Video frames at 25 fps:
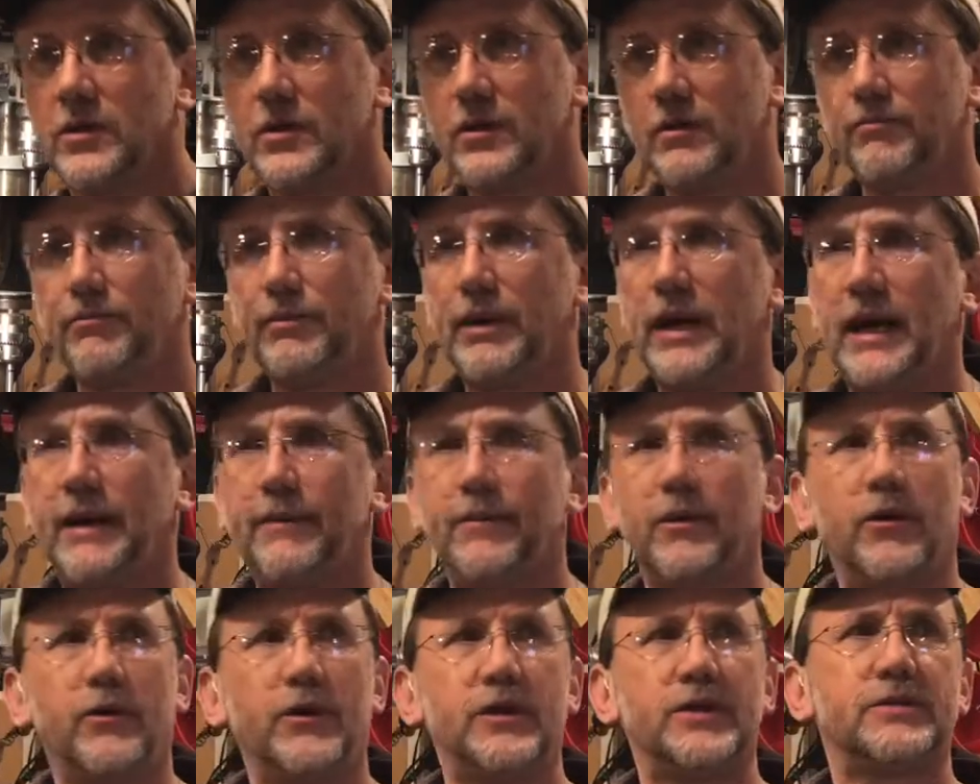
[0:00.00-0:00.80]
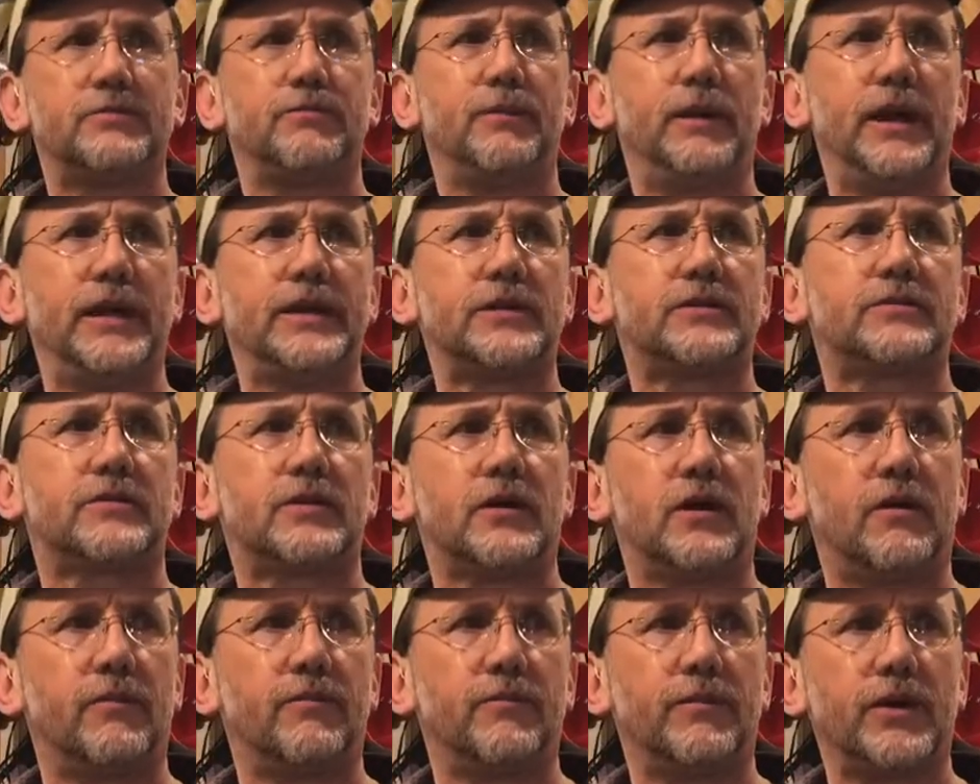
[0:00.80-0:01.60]
Bob always made
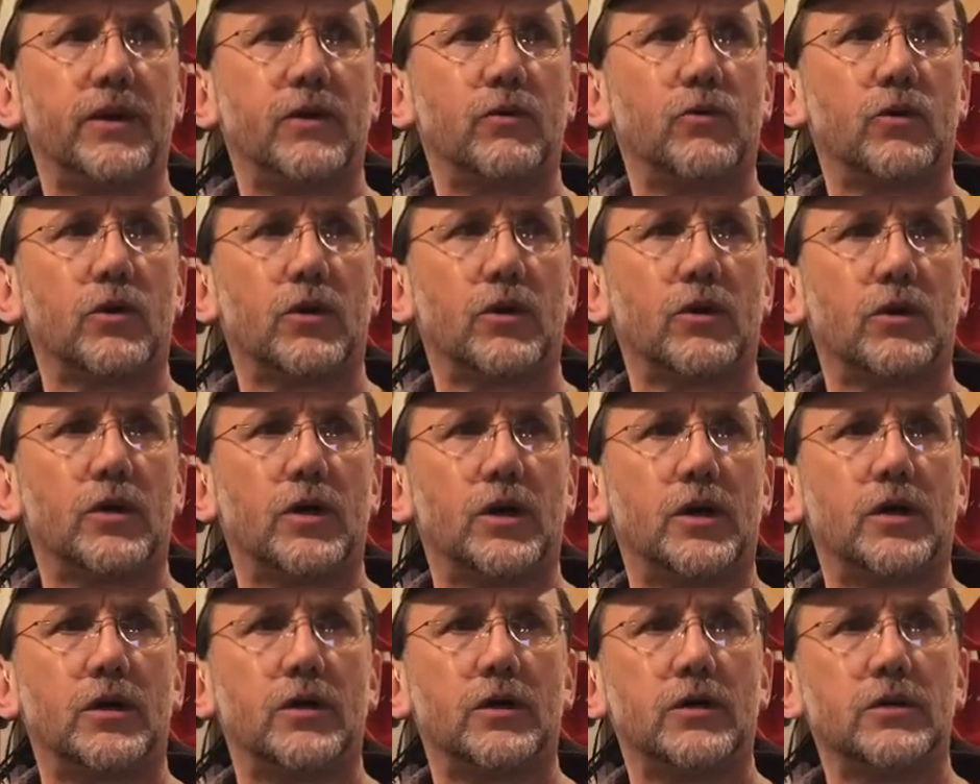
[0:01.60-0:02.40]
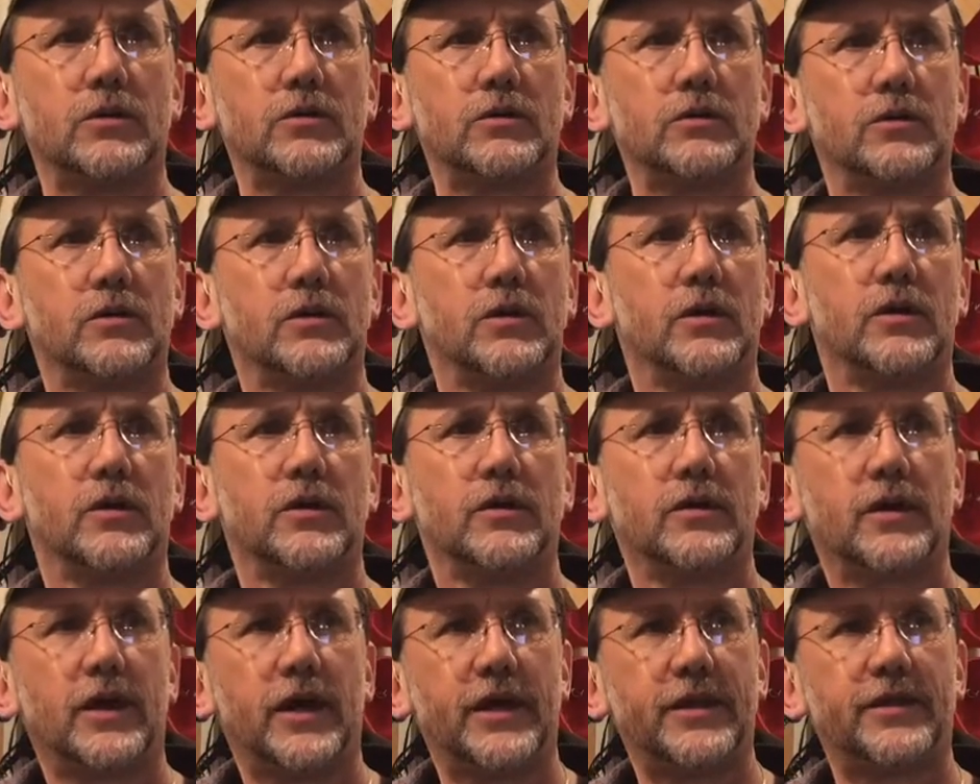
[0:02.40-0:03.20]
some that were,
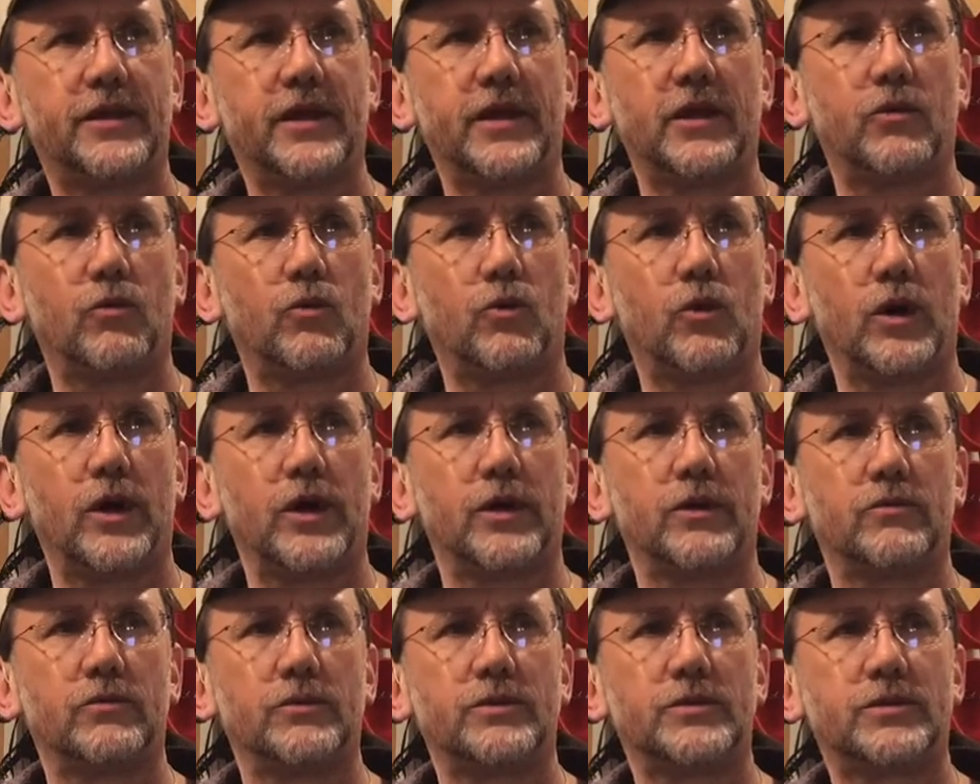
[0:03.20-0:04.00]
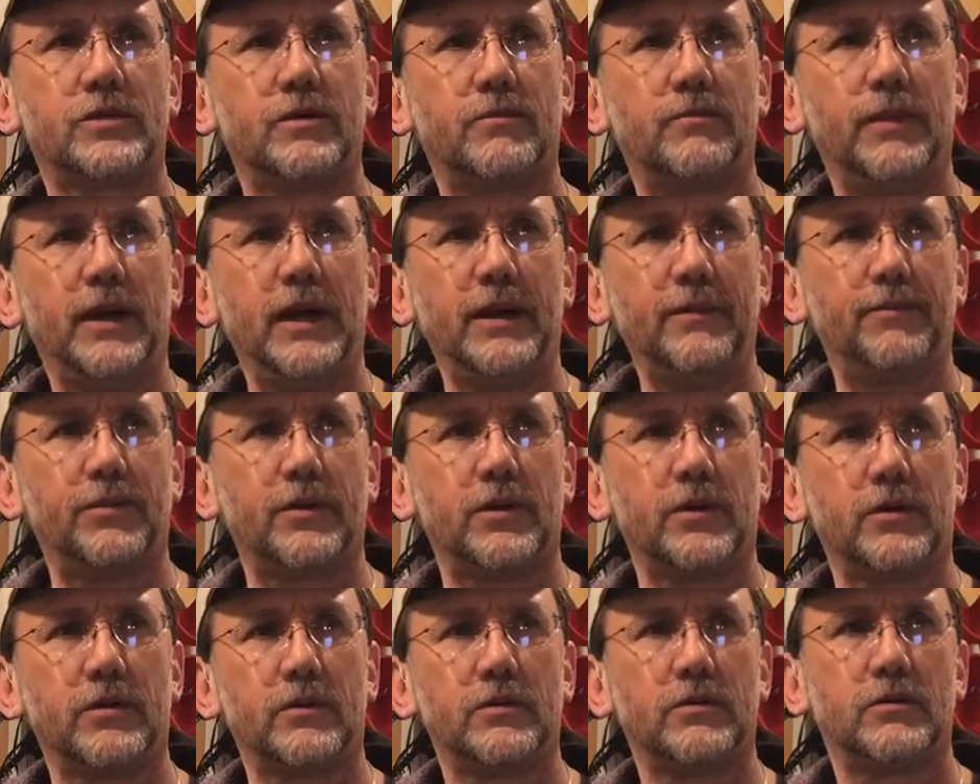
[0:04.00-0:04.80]
I think one was the
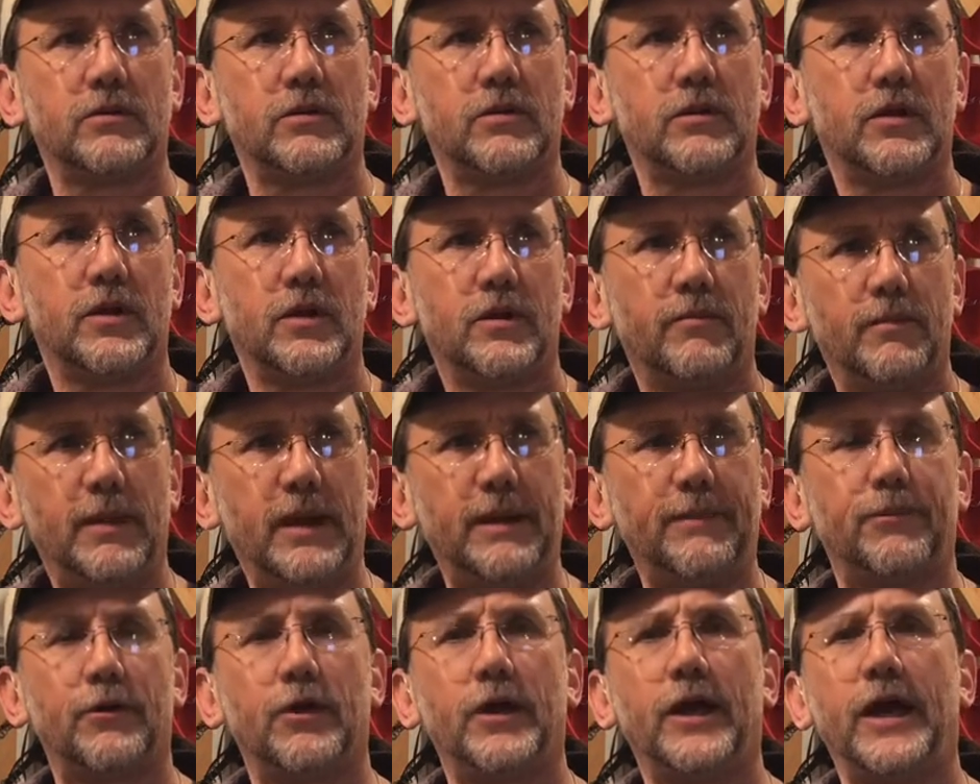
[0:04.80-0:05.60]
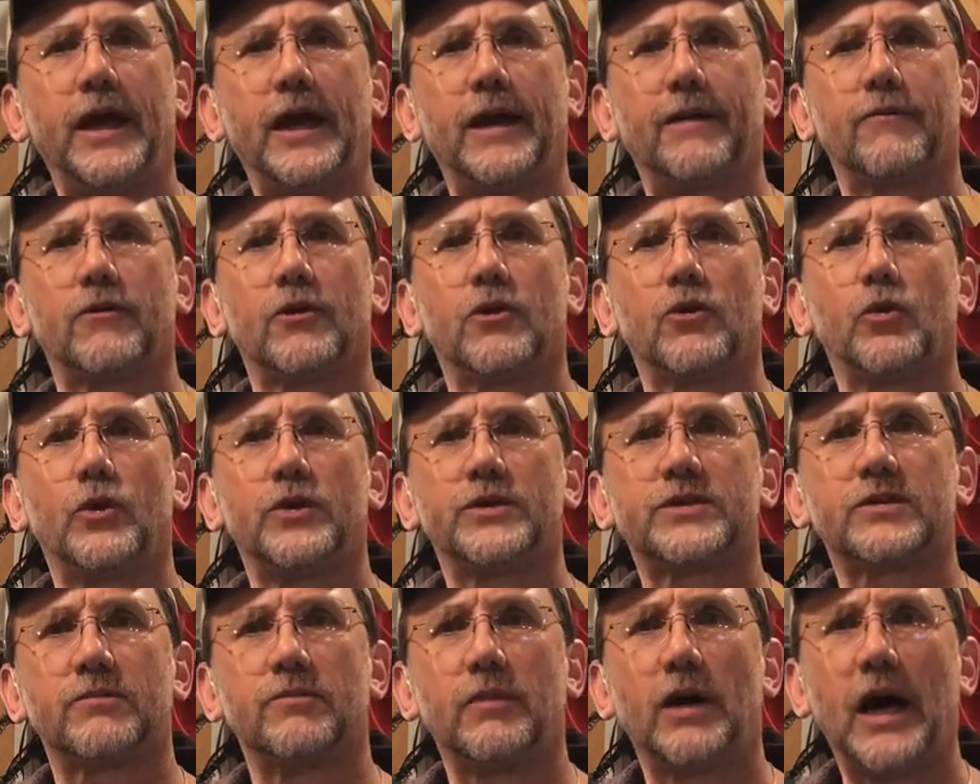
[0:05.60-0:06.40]
maple hammer with
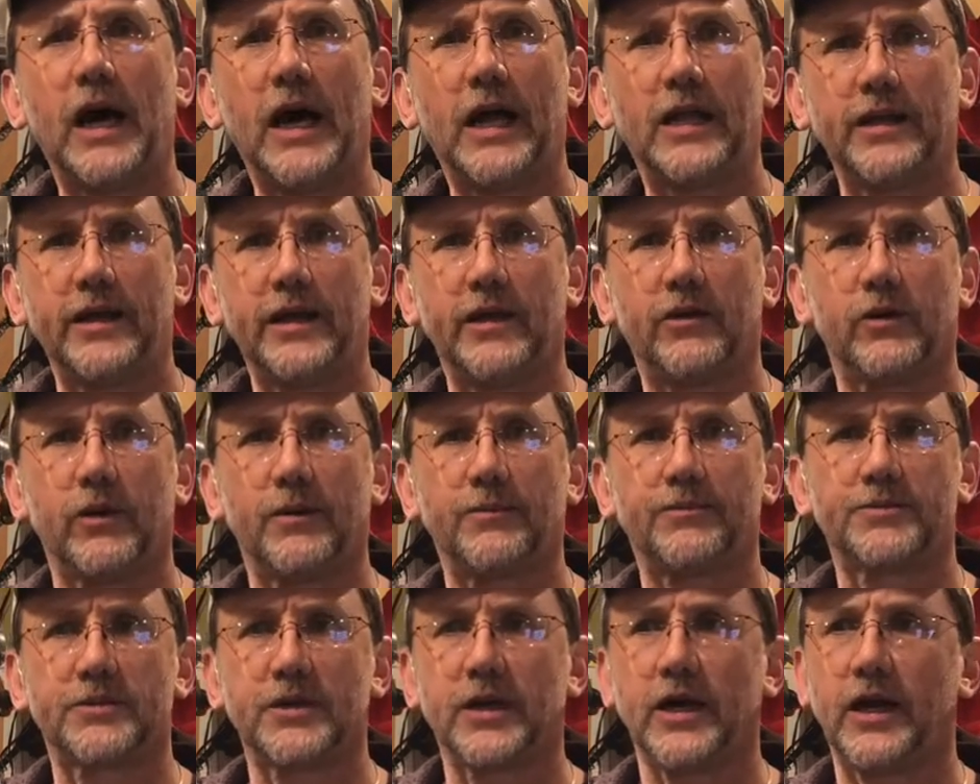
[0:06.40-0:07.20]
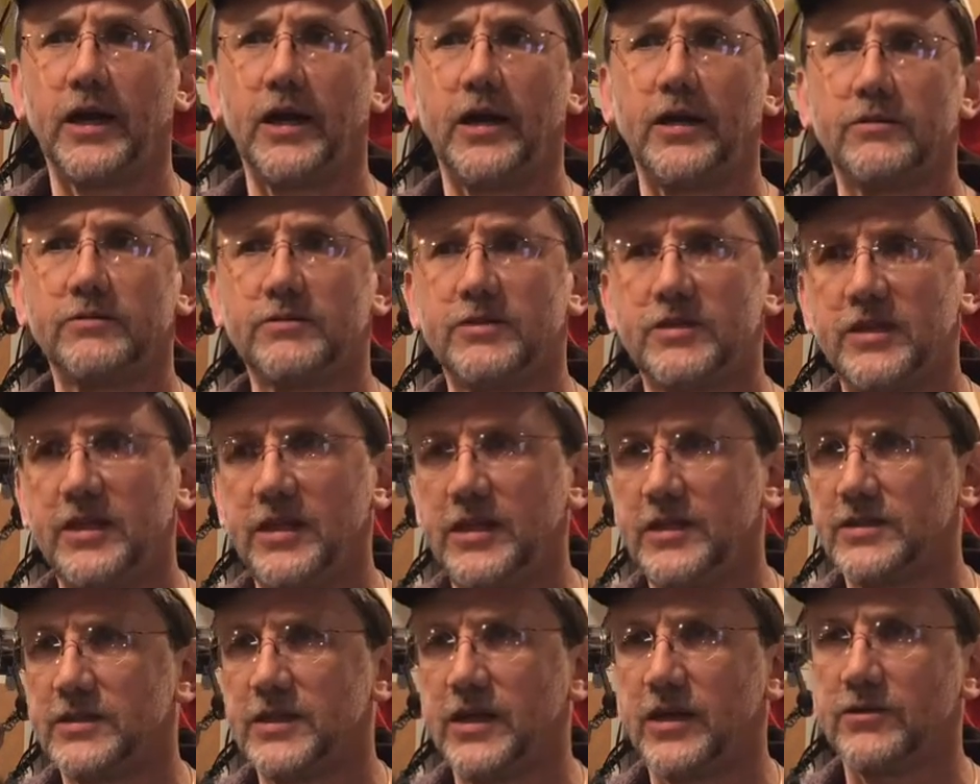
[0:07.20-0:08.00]
some holly grips on it. He
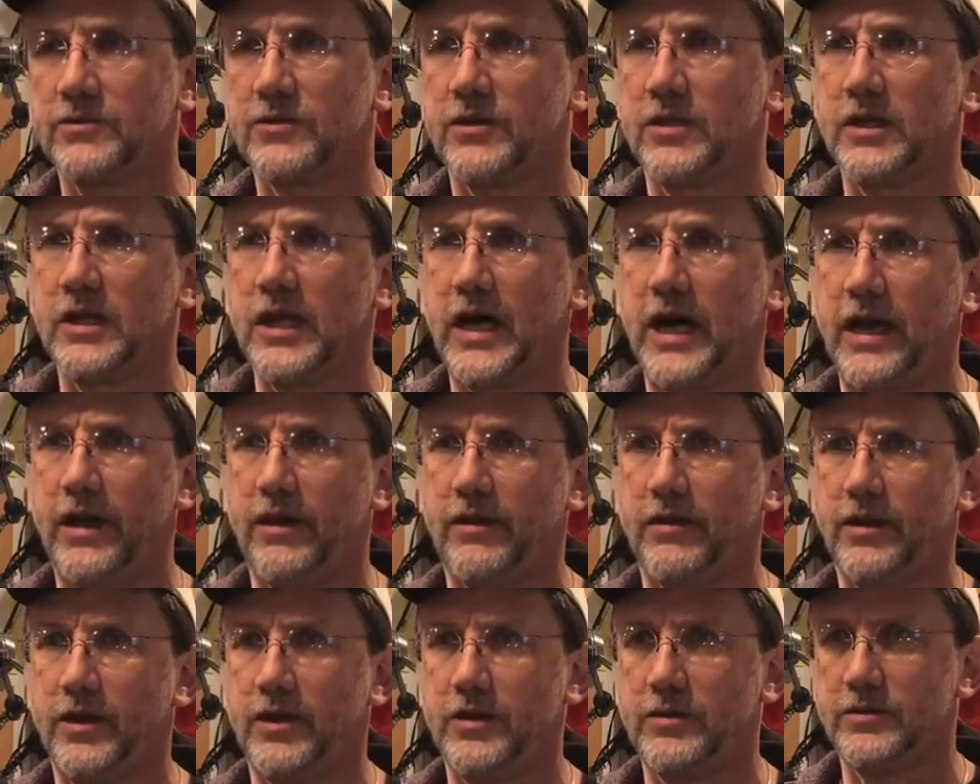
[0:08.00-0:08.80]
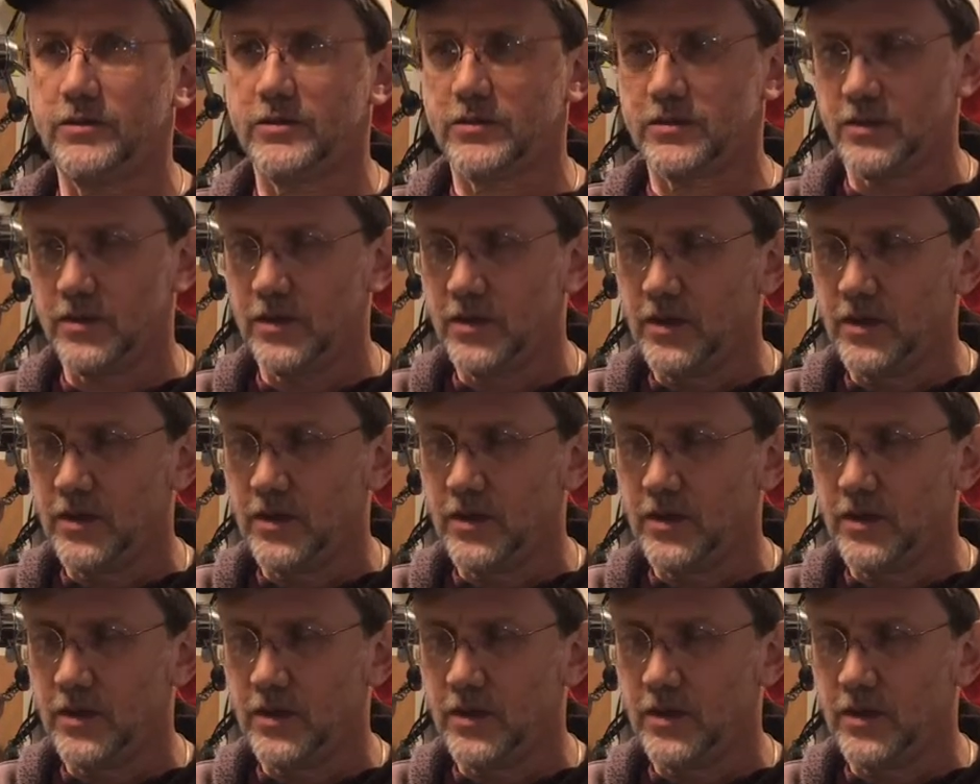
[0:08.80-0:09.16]
sells a lot of those.